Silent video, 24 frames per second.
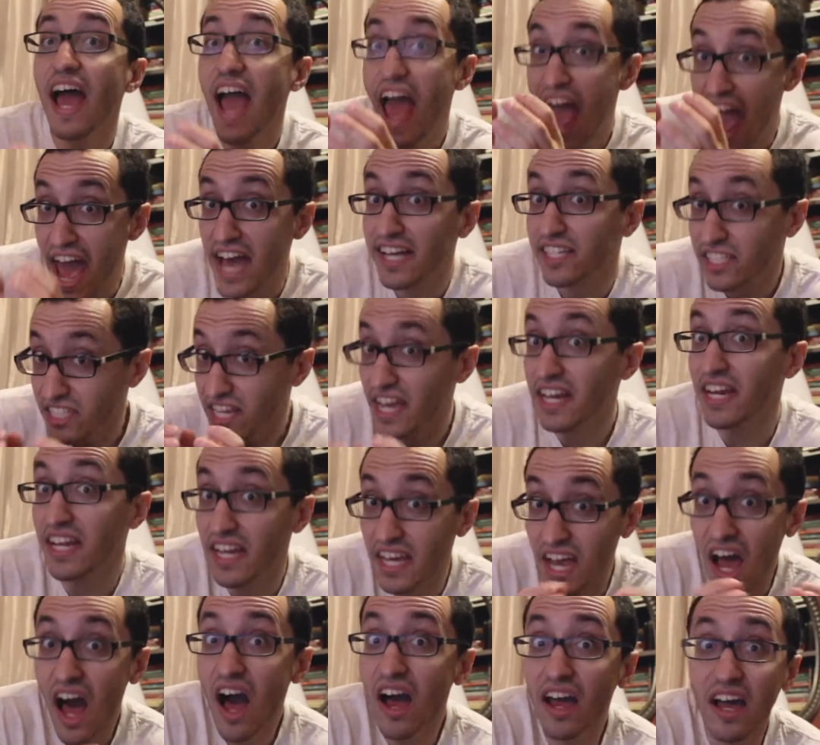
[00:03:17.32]
as Lady
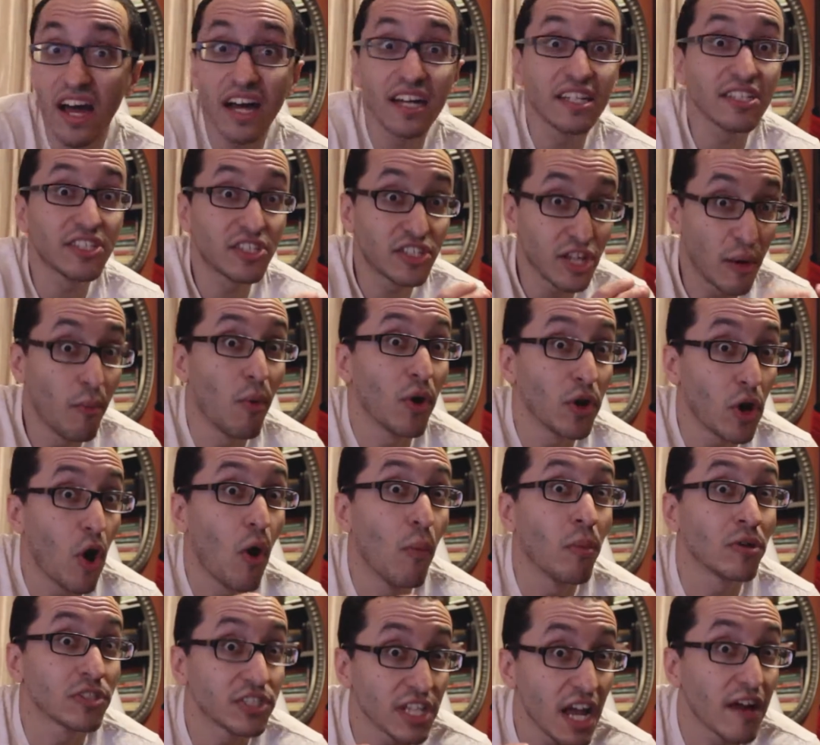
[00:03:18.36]
Gaga, someone
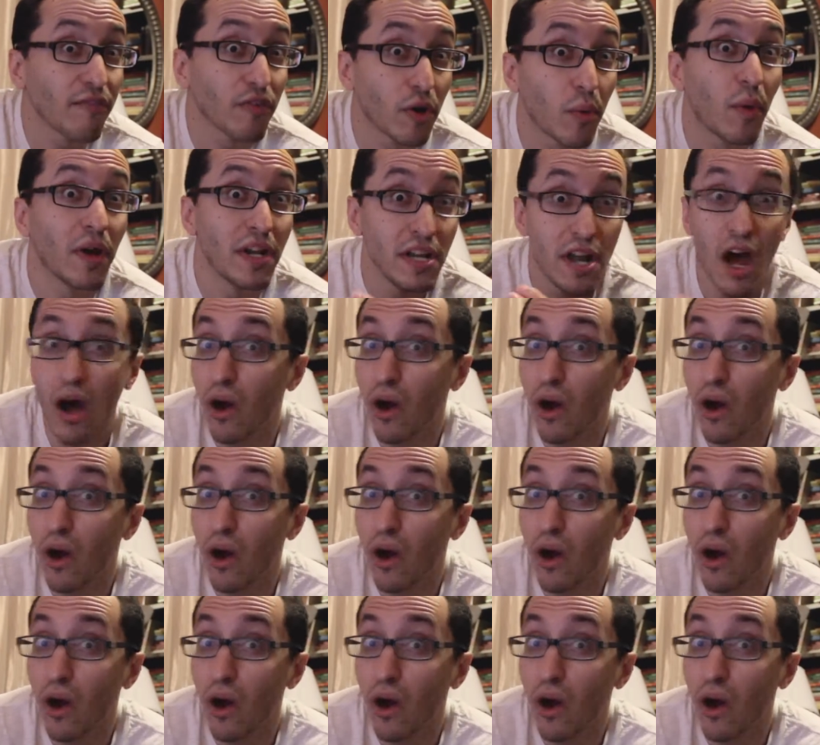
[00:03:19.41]
almost everyone